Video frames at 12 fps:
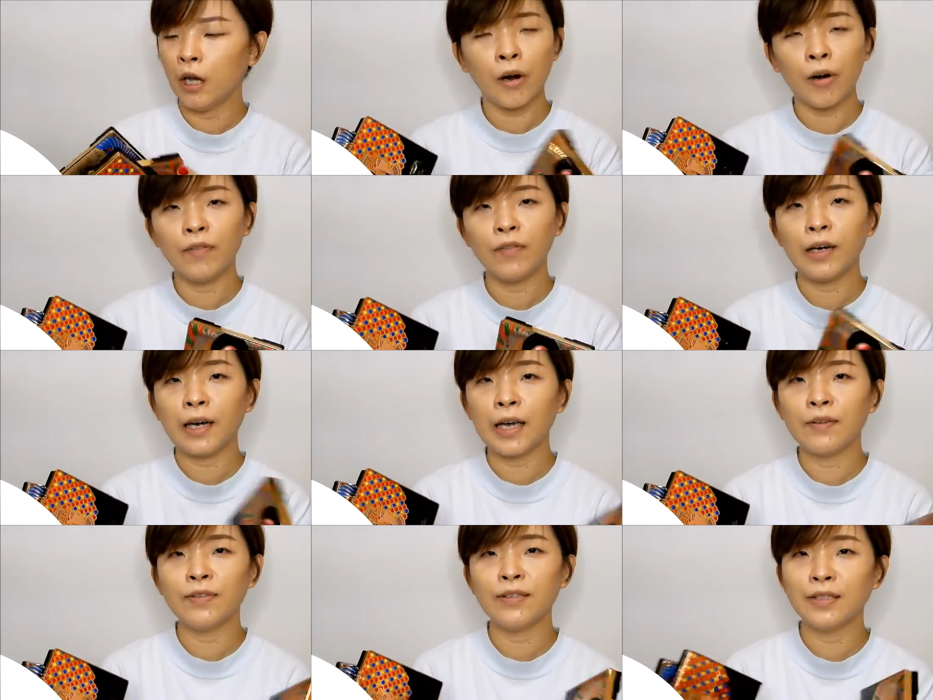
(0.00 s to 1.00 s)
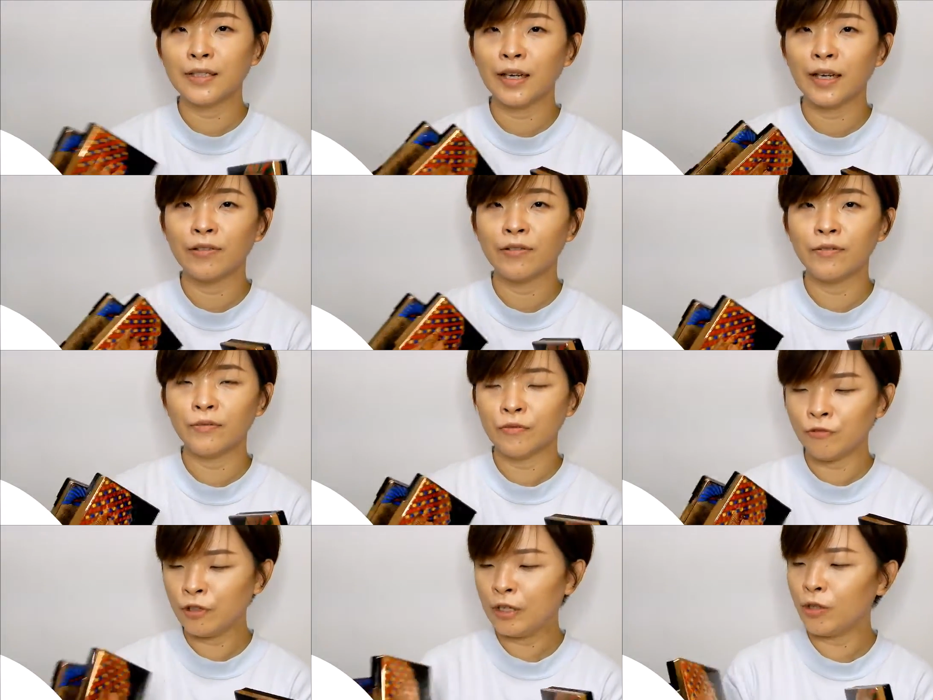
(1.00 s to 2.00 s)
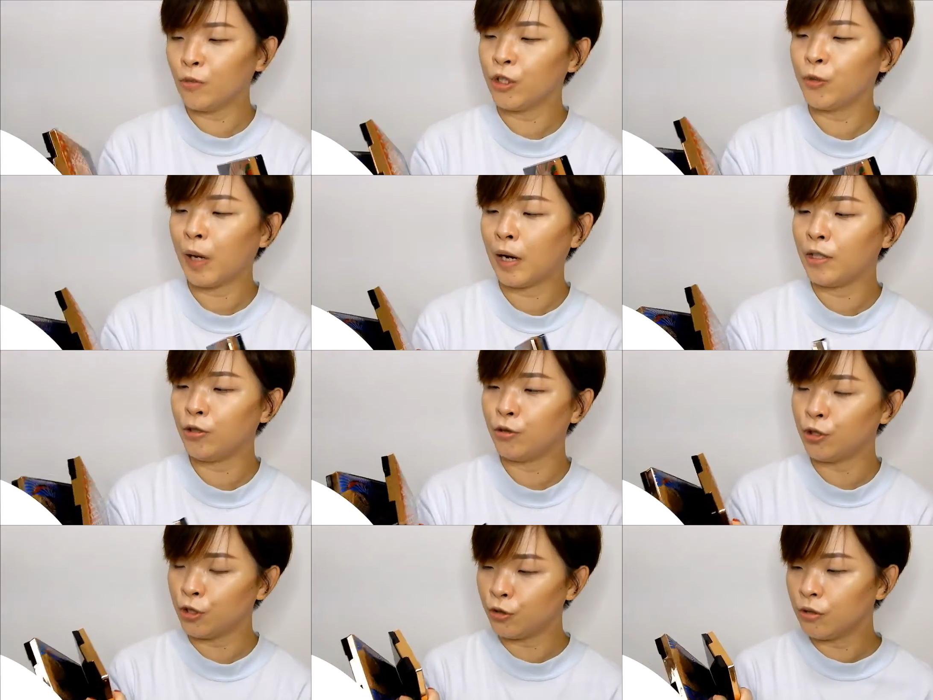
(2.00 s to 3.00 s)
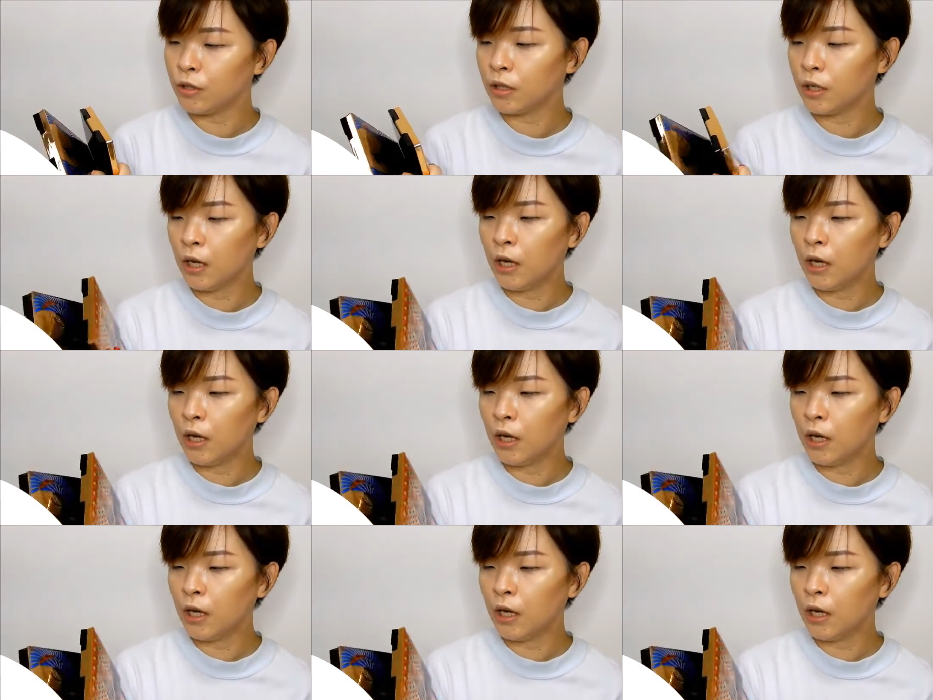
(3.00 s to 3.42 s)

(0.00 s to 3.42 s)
However, I haven't decided really which palette to use.